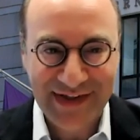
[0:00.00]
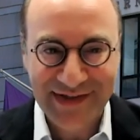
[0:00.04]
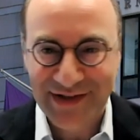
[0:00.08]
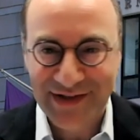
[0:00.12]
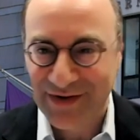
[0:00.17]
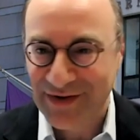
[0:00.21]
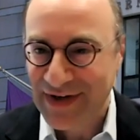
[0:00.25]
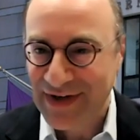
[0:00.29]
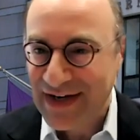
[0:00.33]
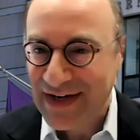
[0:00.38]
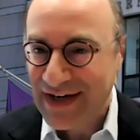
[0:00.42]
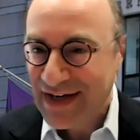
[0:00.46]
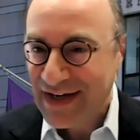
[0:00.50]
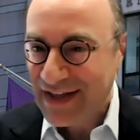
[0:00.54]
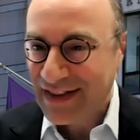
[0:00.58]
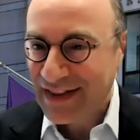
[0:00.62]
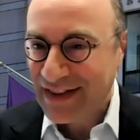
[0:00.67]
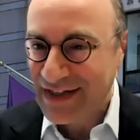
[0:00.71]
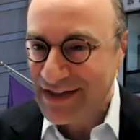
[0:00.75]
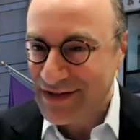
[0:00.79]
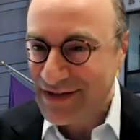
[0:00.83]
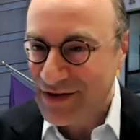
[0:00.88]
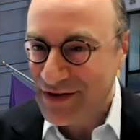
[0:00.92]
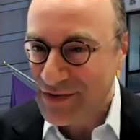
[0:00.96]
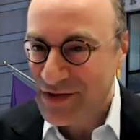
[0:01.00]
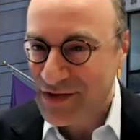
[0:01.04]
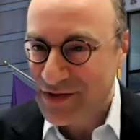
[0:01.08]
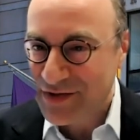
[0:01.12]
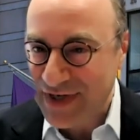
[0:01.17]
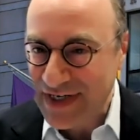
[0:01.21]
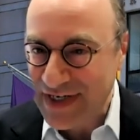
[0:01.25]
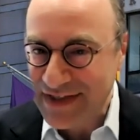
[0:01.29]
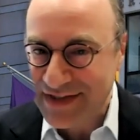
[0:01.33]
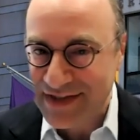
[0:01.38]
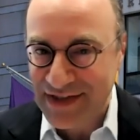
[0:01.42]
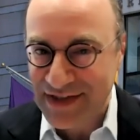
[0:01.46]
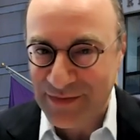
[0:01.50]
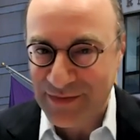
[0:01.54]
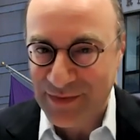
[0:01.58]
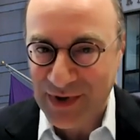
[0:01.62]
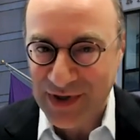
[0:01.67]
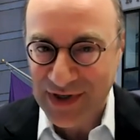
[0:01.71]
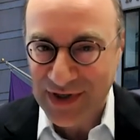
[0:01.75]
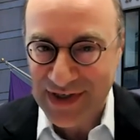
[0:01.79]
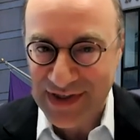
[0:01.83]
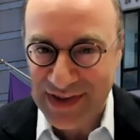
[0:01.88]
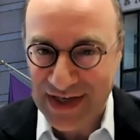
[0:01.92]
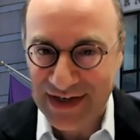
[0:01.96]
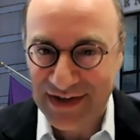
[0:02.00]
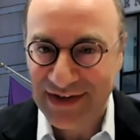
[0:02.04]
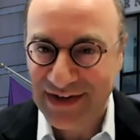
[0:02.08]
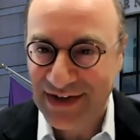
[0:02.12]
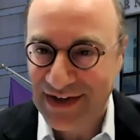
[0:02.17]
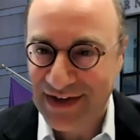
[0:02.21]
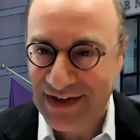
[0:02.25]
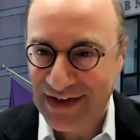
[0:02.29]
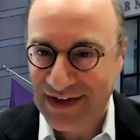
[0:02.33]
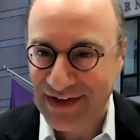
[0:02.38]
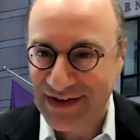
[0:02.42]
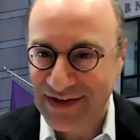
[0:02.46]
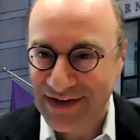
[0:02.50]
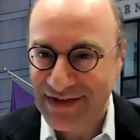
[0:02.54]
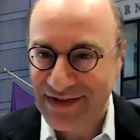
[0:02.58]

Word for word: So let's go straight to the book then, uh,